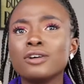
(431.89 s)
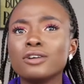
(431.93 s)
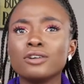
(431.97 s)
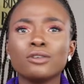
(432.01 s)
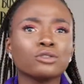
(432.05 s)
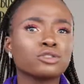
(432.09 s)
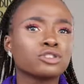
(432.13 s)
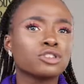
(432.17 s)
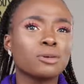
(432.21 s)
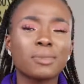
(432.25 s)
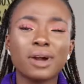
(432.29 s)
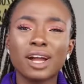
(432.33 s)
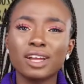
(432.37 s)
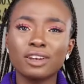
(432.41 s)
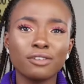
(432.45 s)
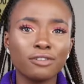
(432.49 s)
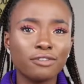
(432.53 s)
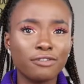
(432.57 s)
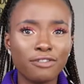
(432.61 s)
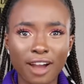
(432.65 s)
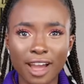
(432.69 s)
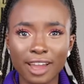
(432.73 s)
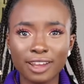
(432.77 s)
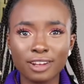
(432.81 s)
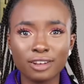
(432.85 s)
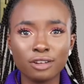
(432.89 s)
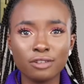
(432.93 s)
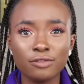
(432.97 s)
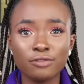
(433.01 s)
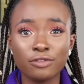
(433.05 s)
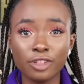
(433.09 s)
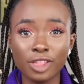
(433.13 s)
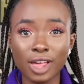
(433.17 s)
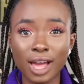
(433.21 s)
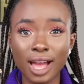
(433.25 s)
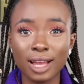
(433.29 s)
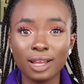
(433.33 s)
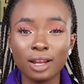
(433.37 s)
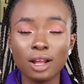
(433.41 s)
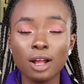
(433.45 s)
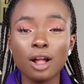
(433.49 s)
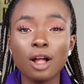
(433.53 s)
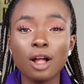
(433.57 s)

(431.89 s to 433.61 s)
or some kind of fine for that.